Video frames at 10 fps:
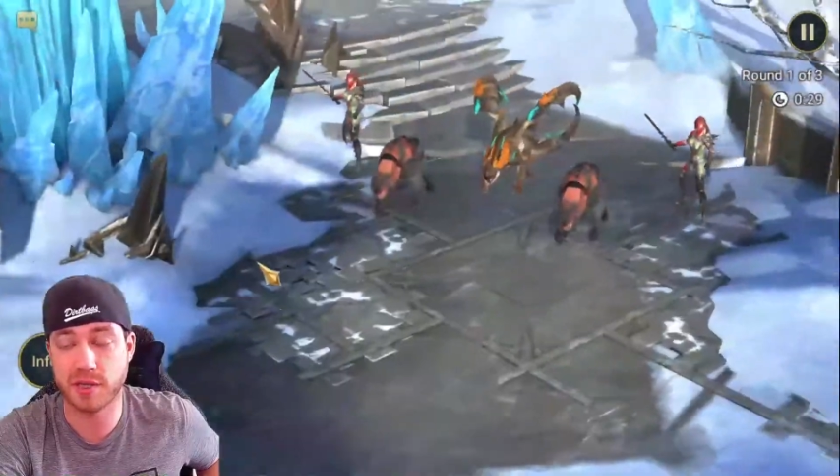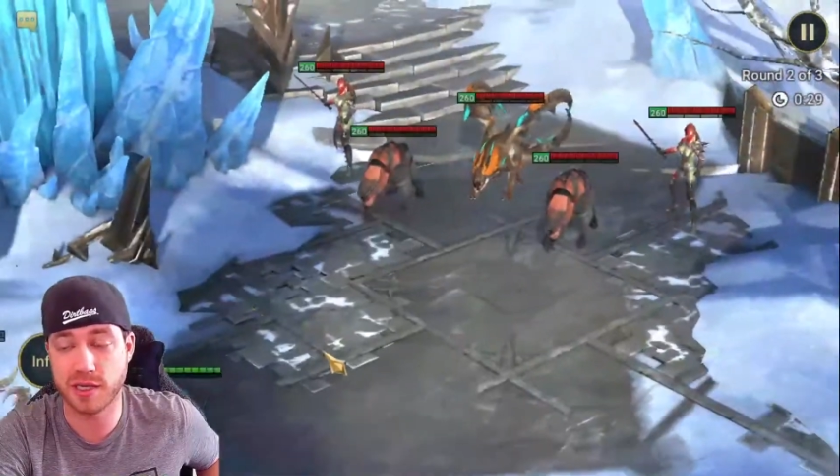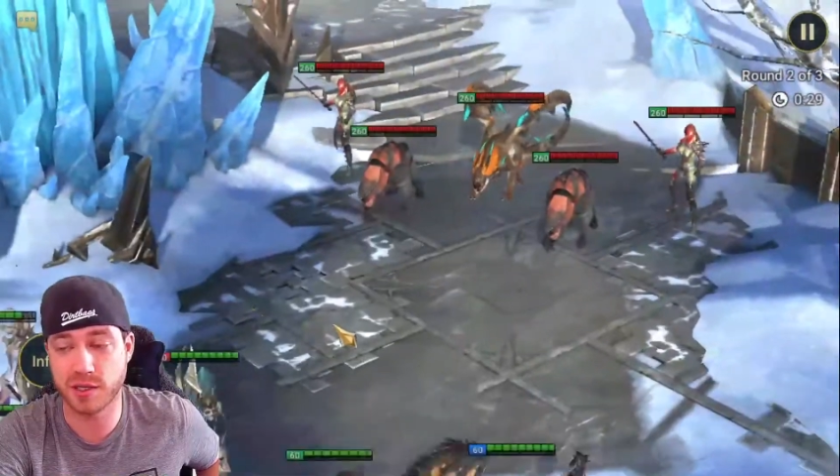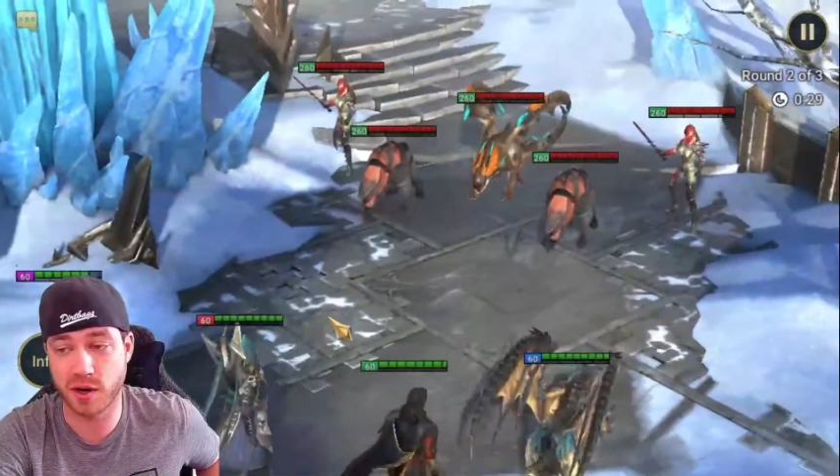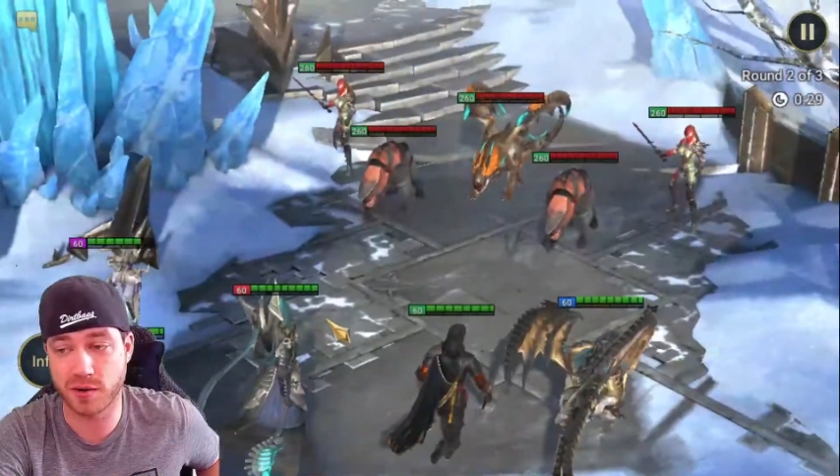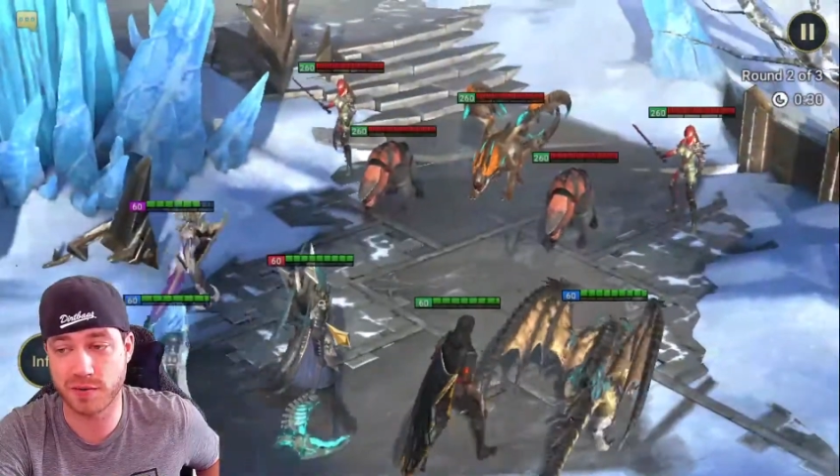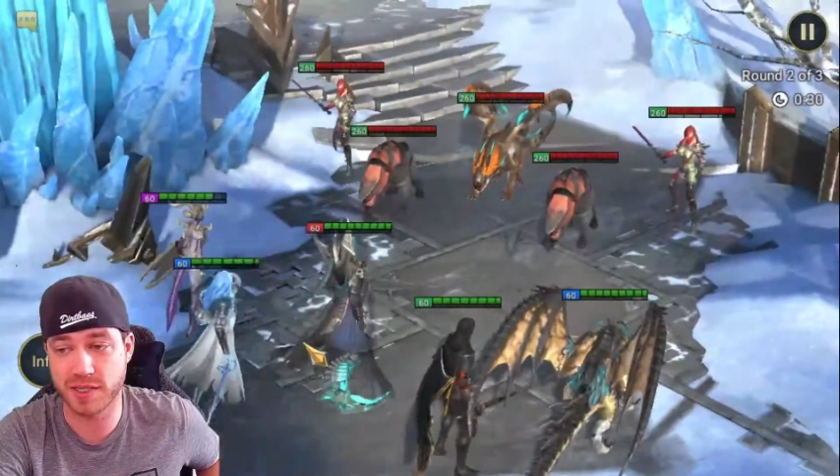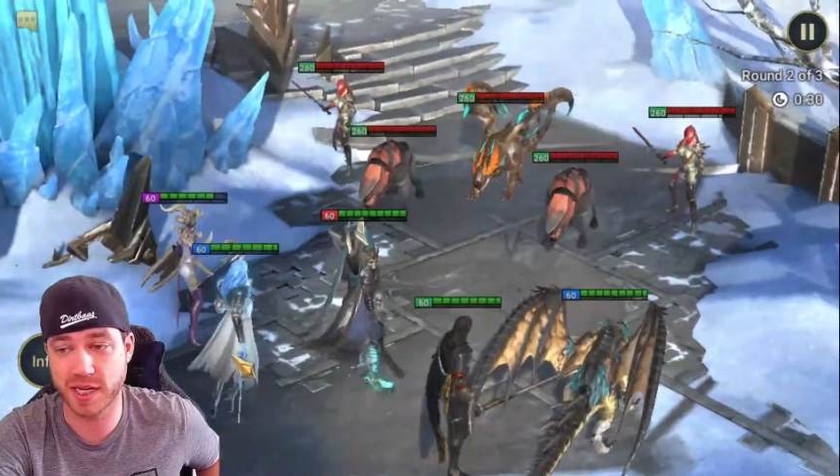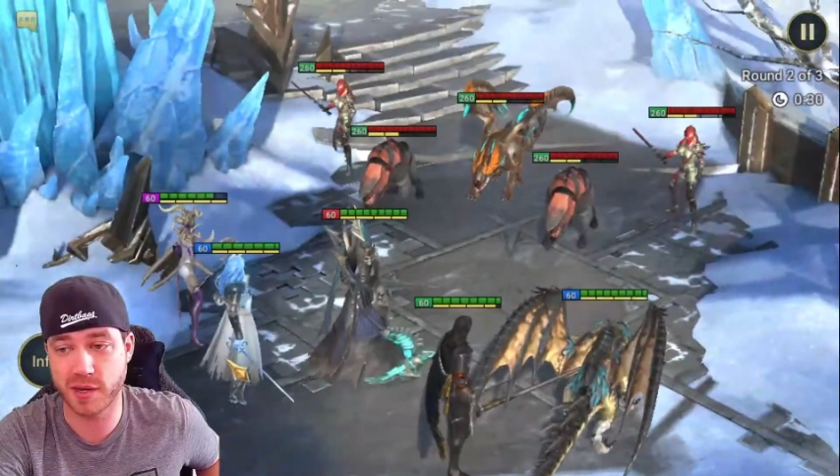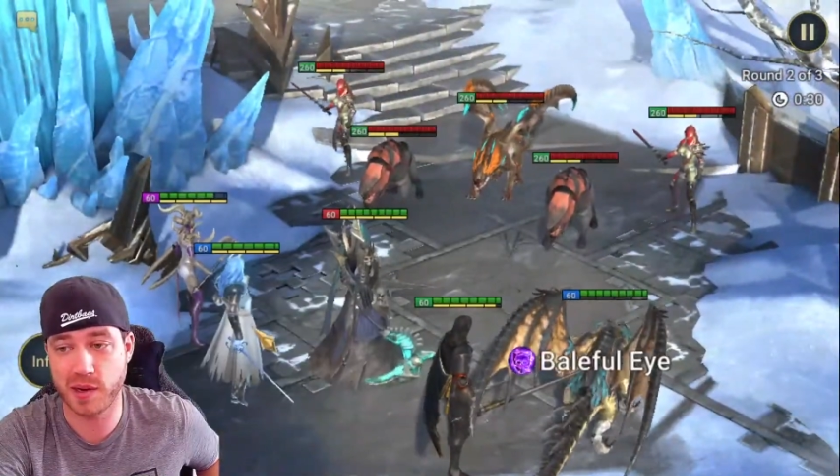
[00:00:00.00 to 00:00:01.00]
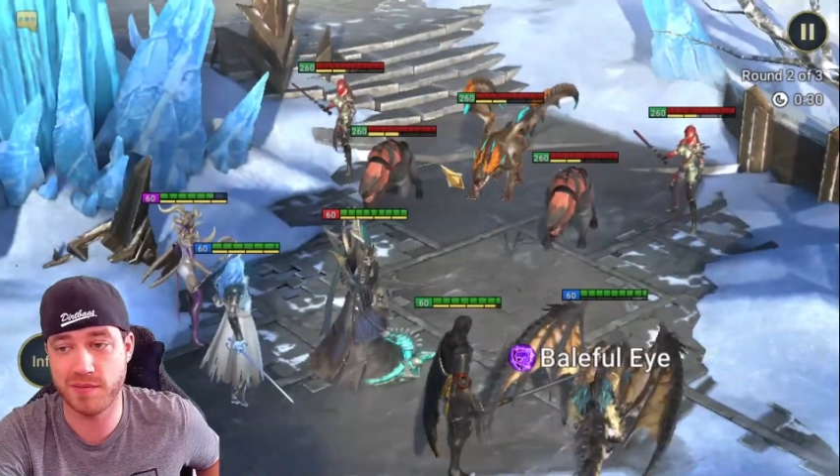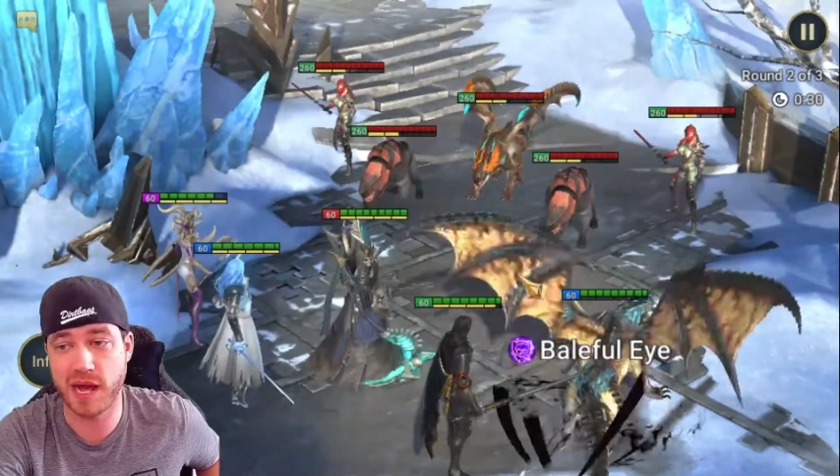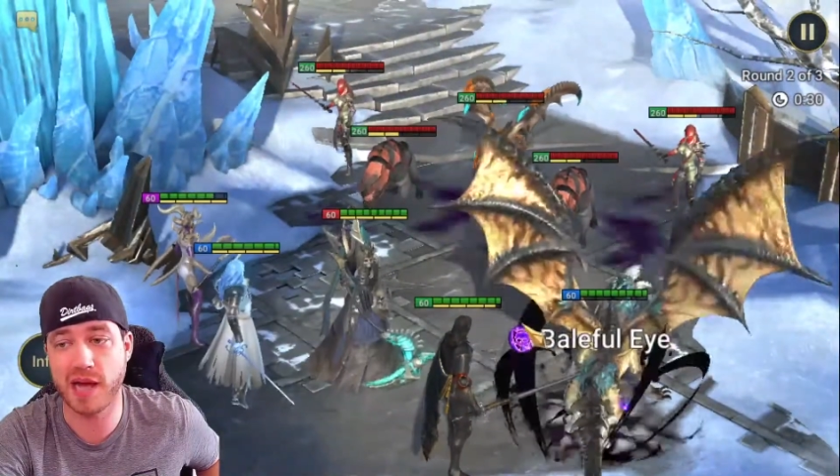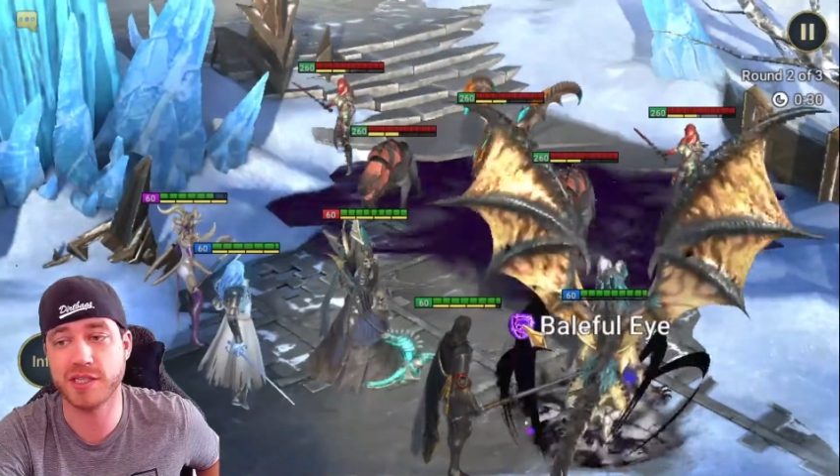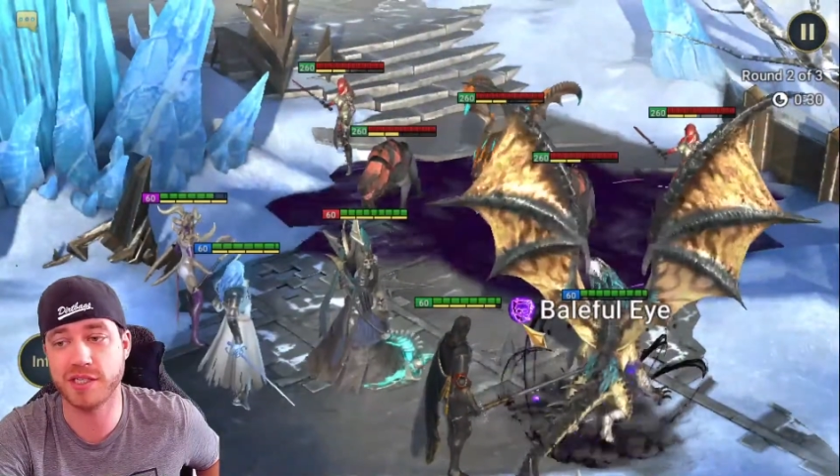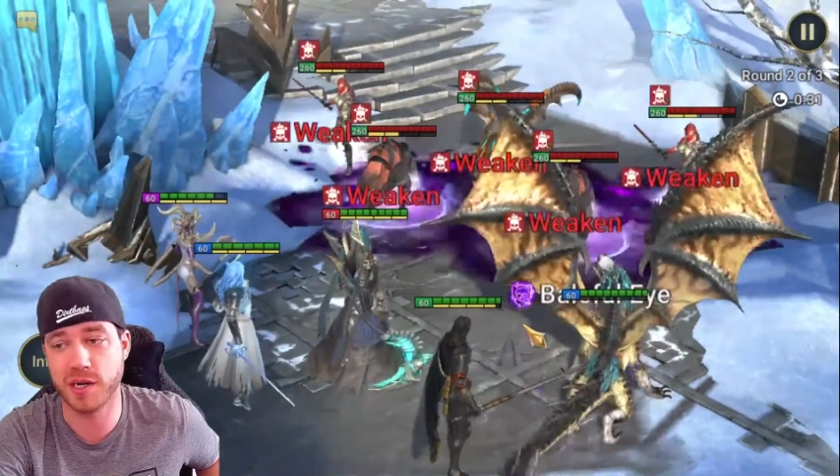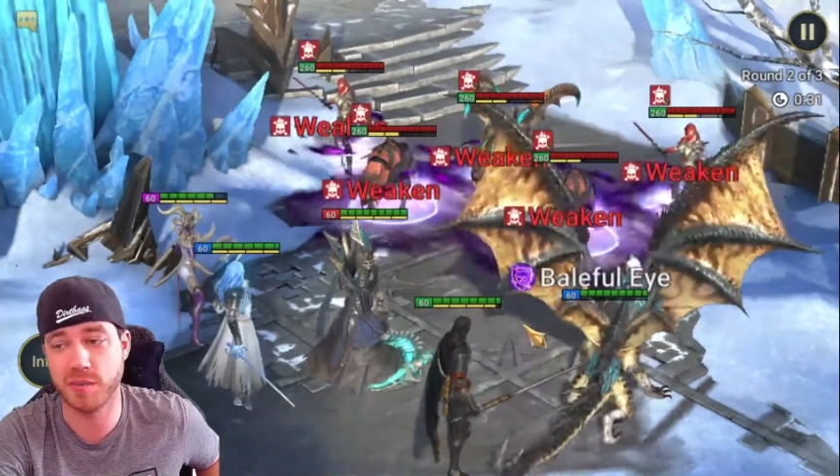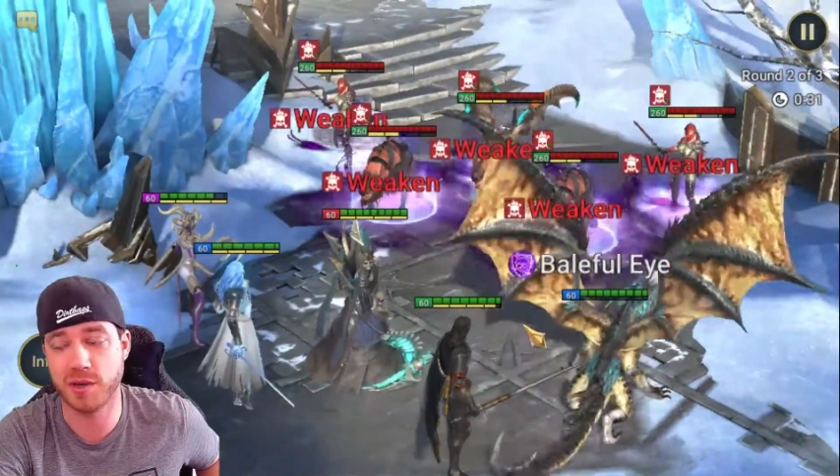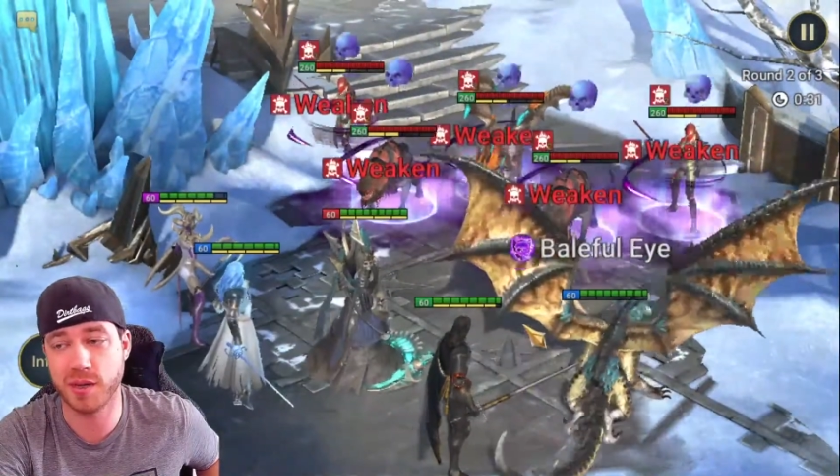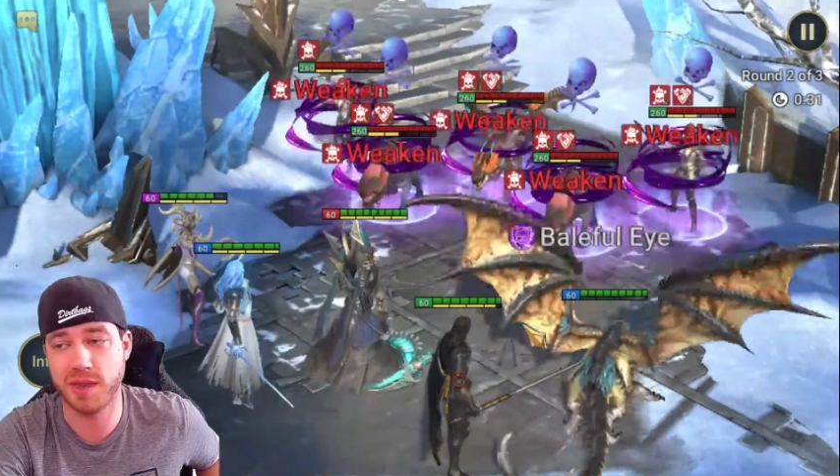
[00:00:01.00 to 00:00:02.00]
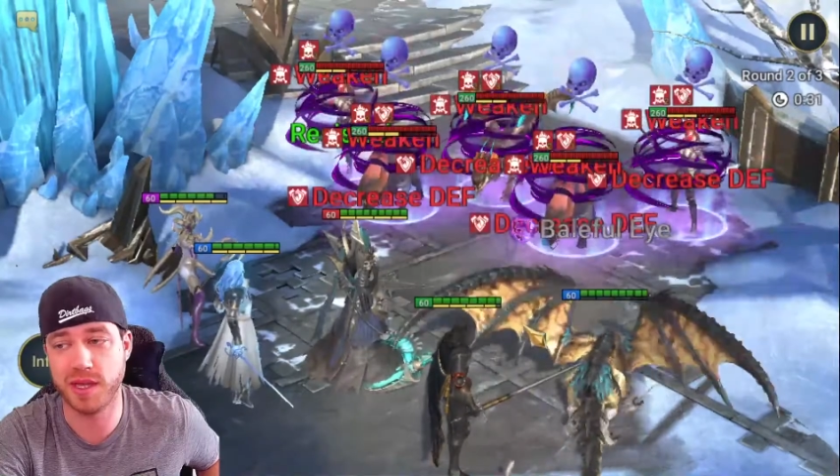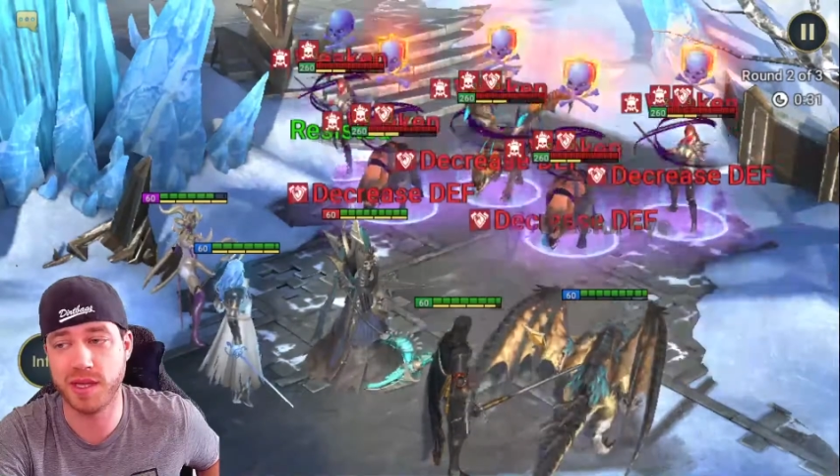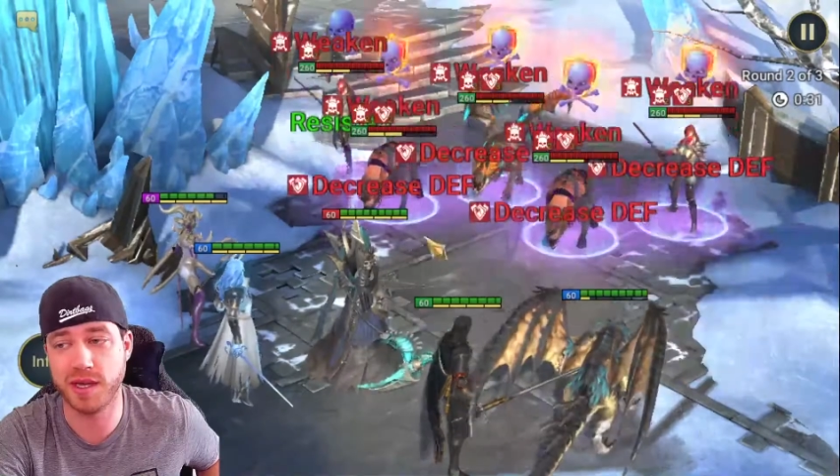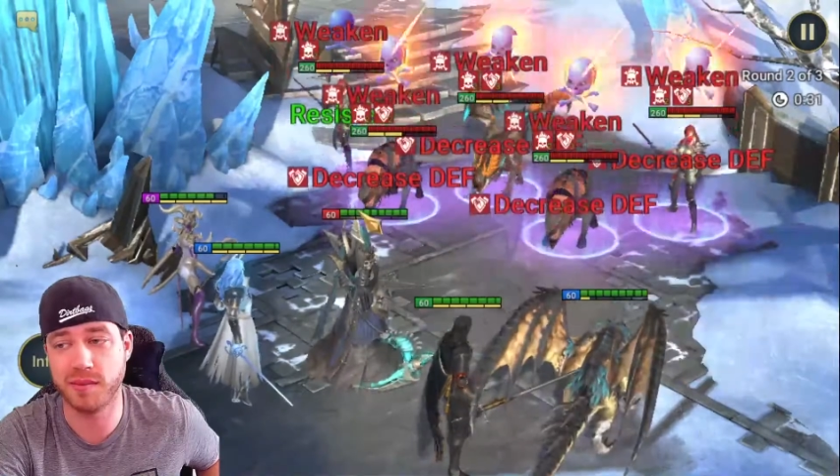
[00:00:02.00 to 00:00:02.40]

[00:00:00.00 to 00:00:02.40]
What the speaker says: gone for the second wave. Now she's going to put up the